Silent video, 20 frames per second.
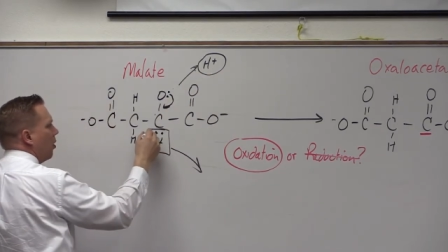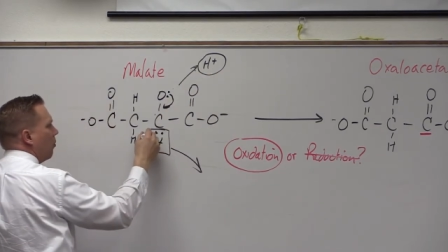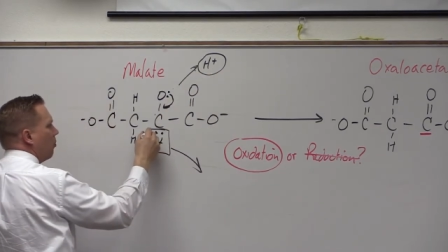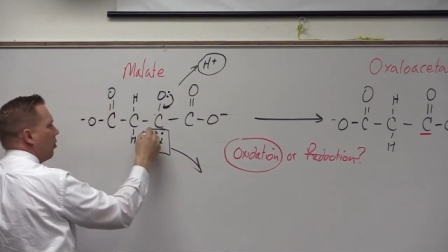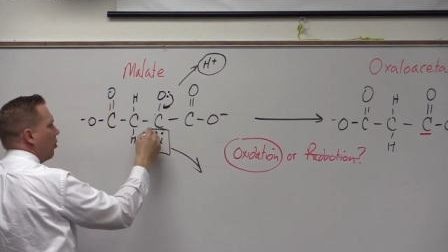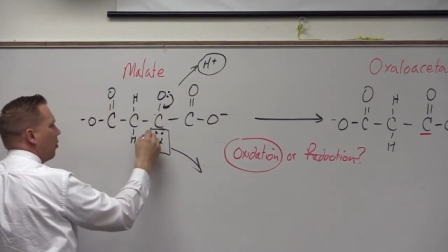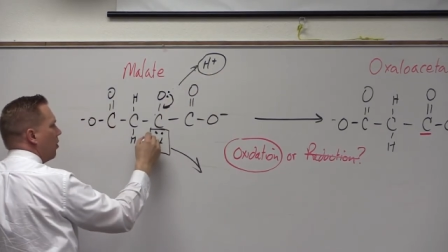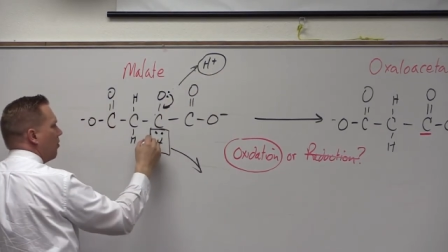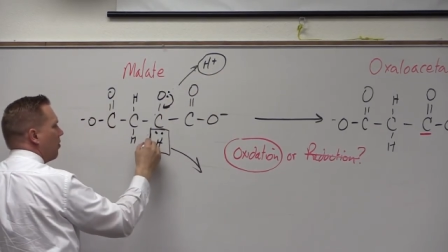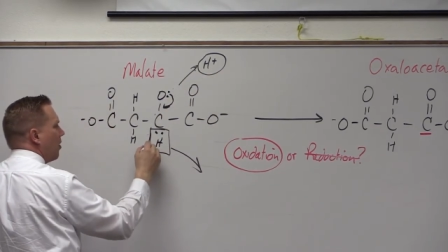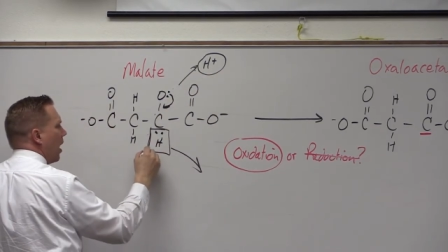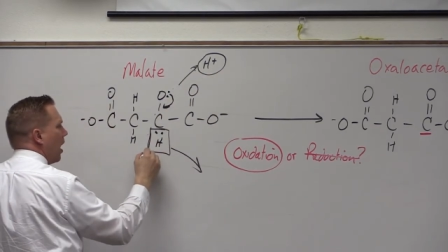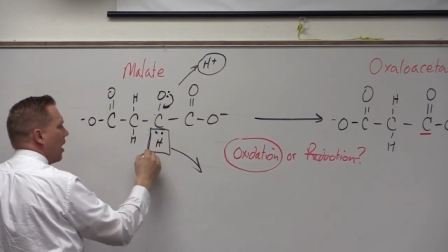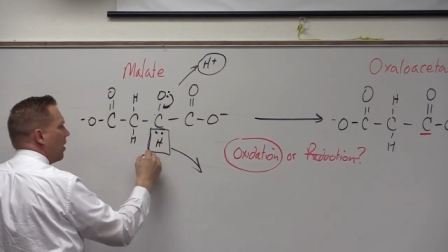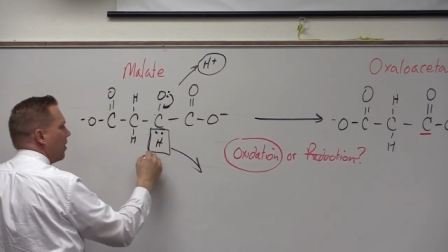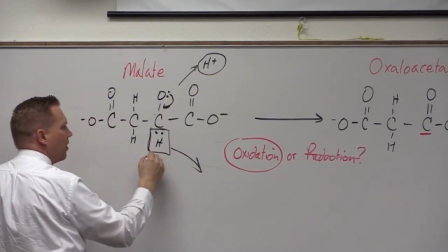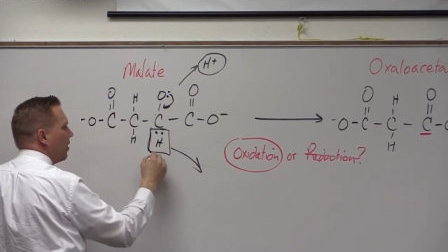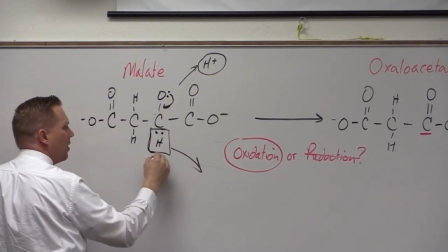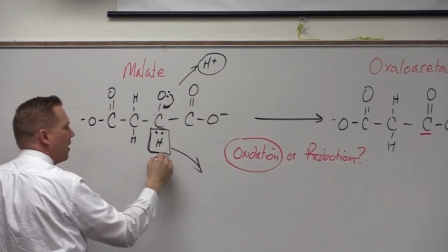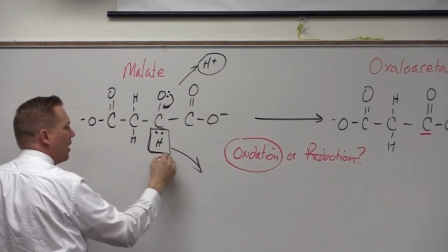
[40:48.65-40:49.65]
But we've
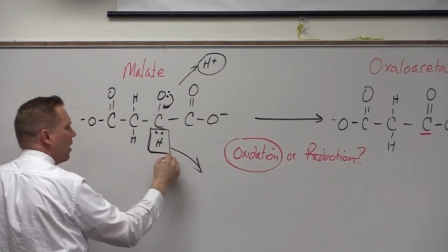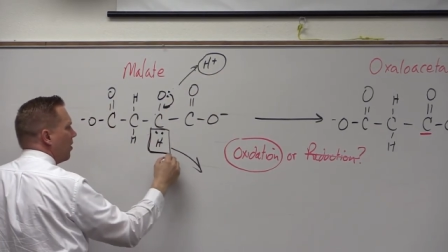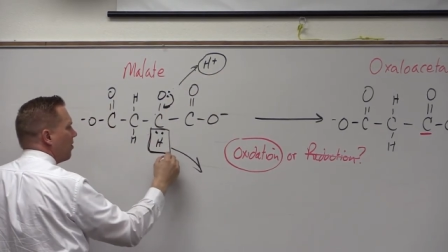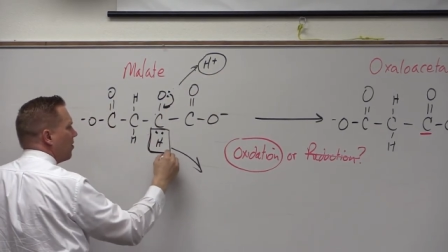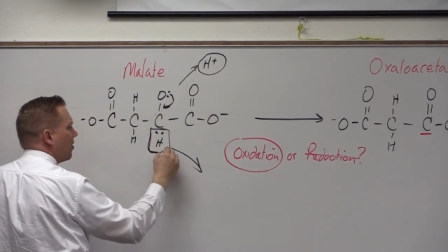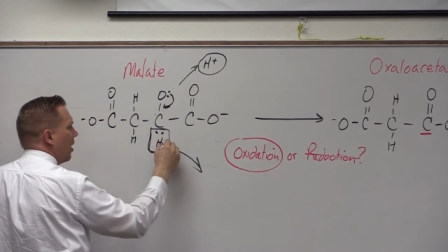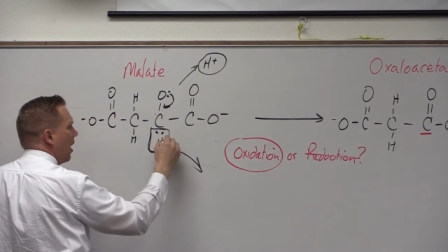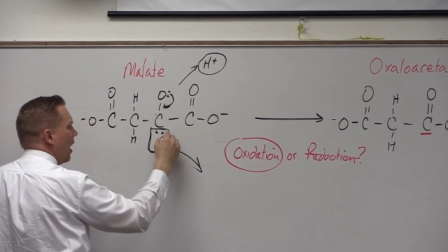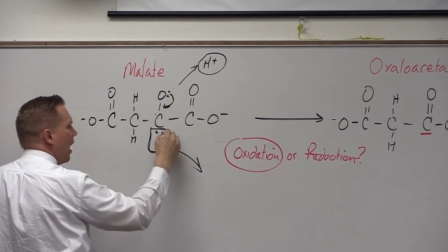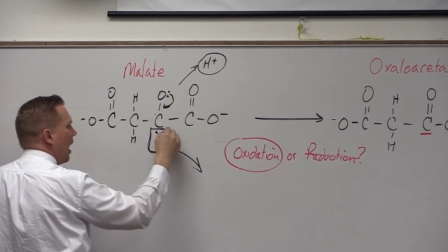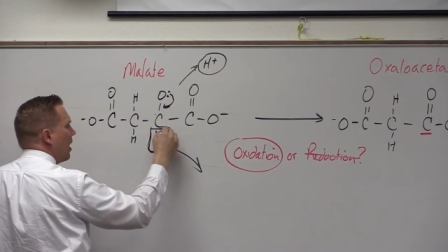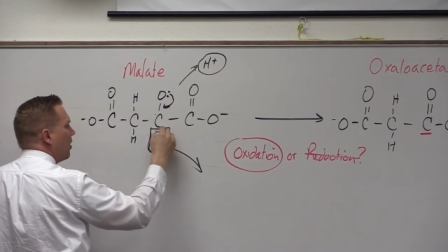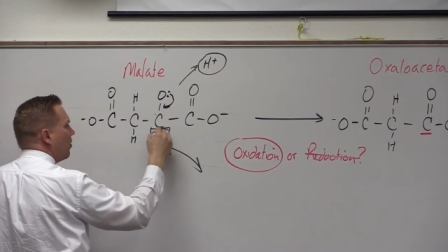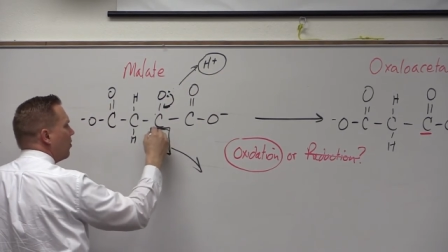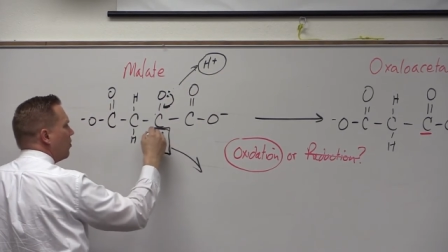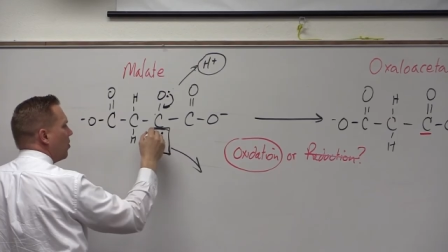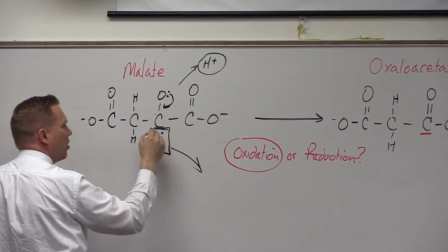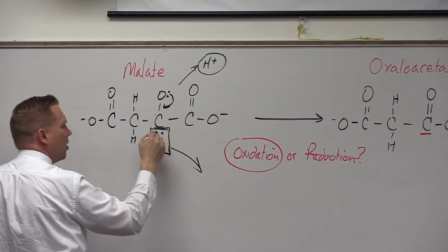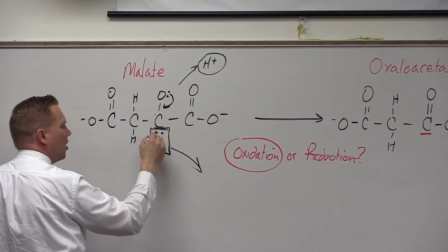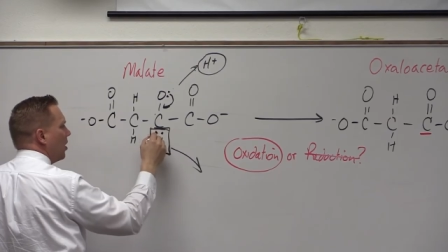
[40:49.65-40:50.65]
got this
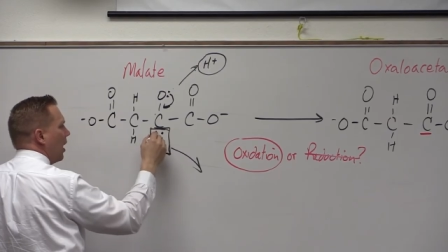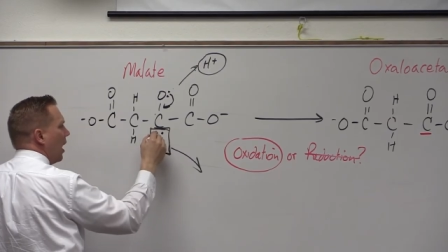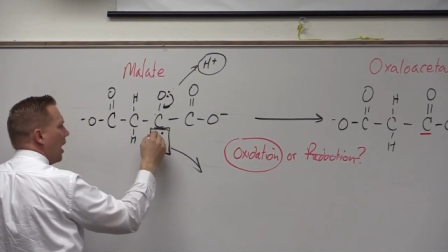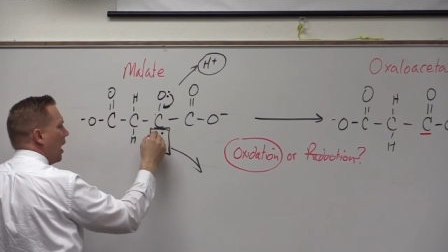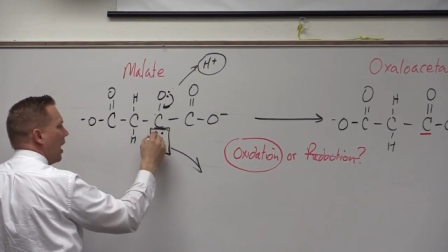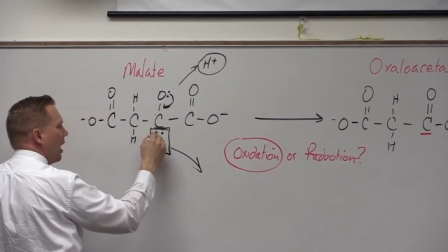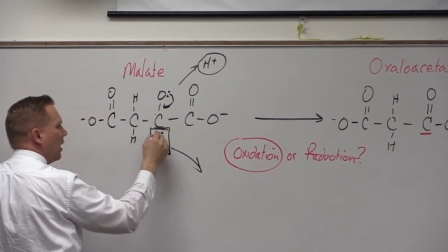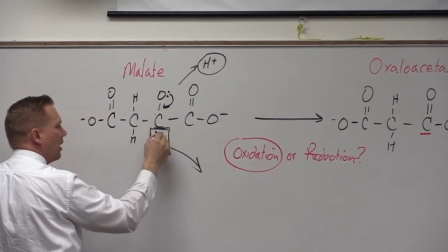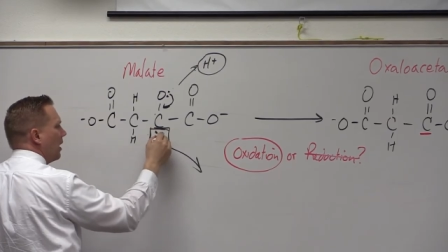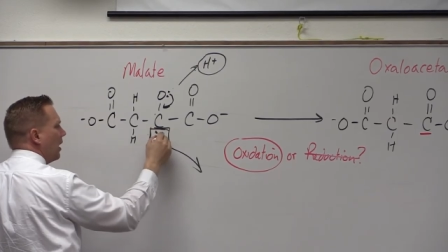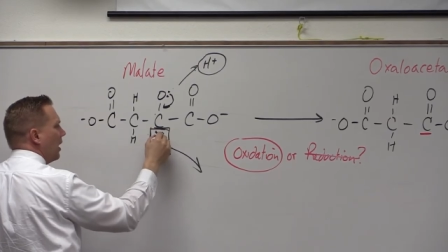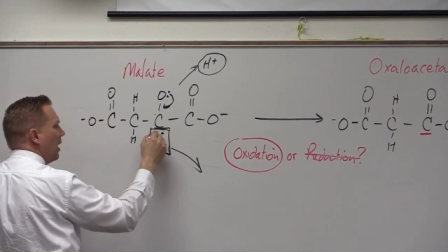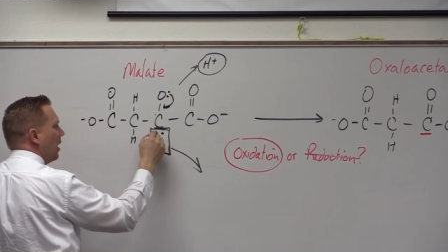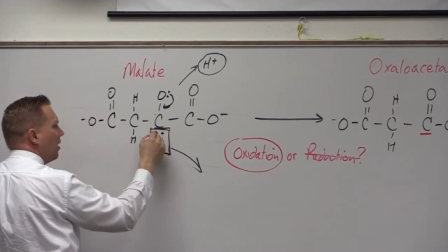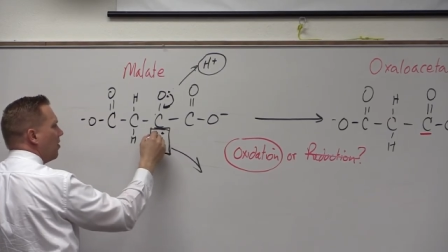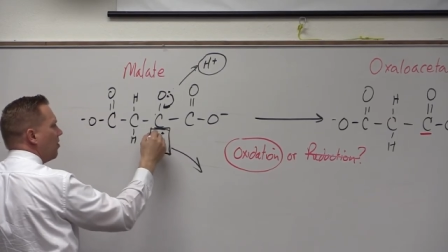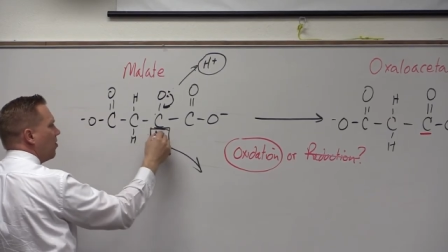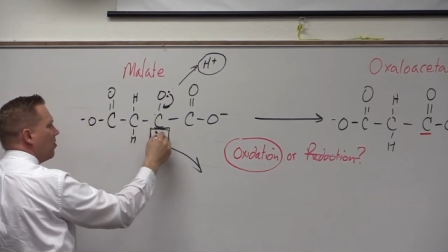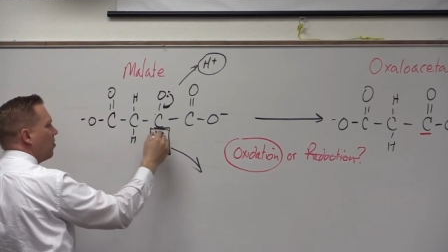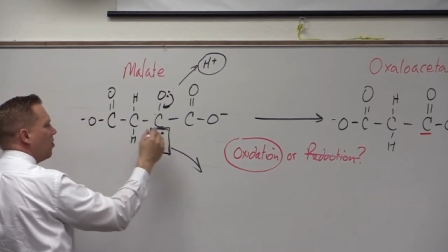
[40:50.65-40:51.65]
hydrogen and
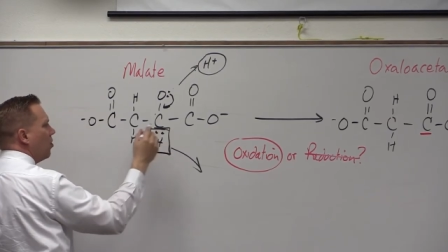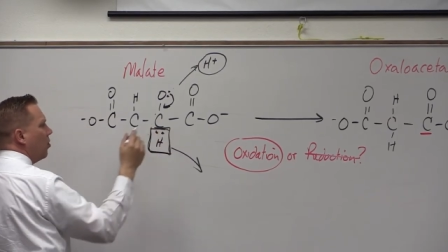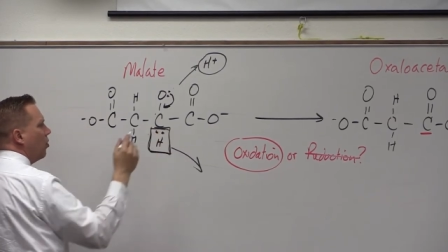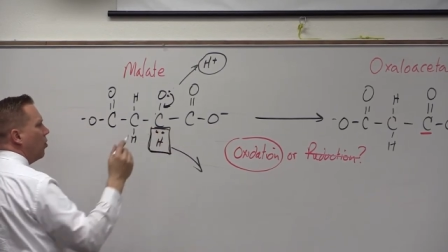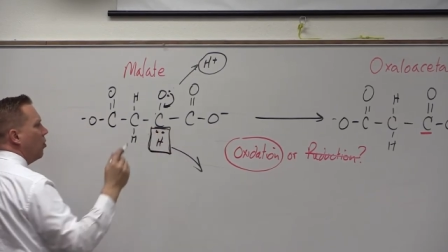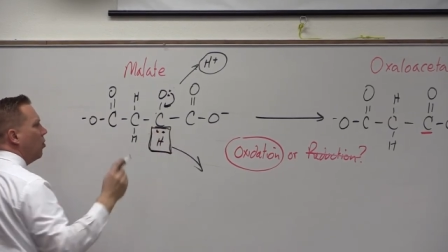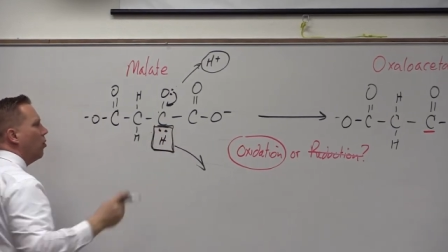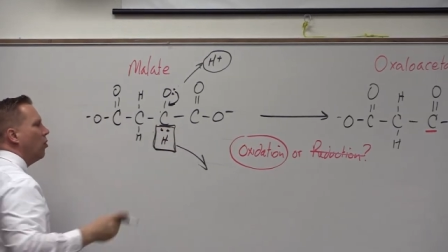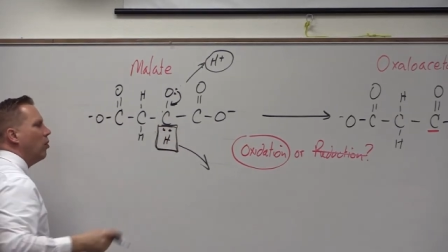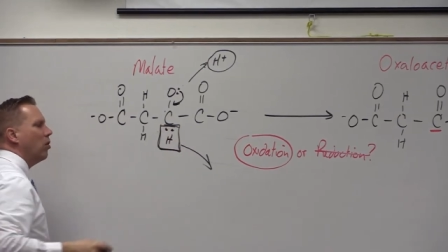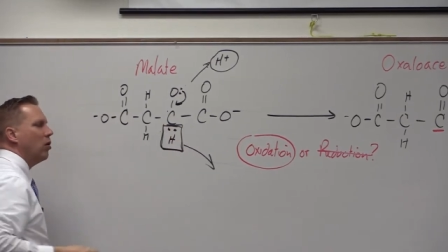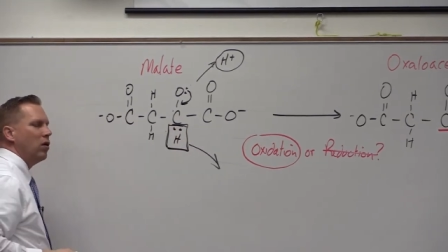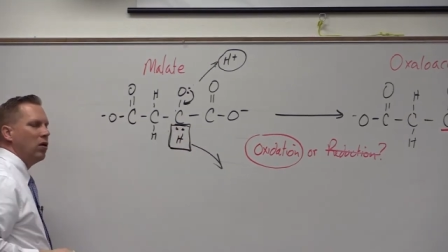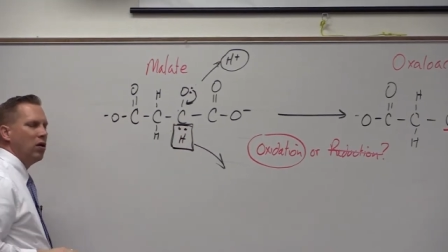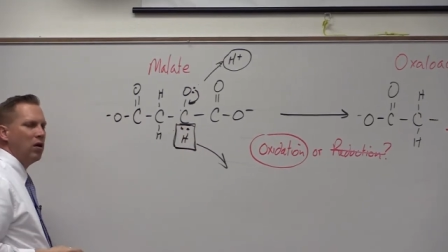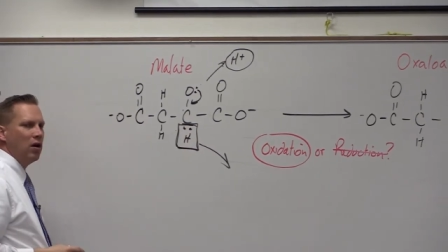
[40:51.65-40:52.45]
its two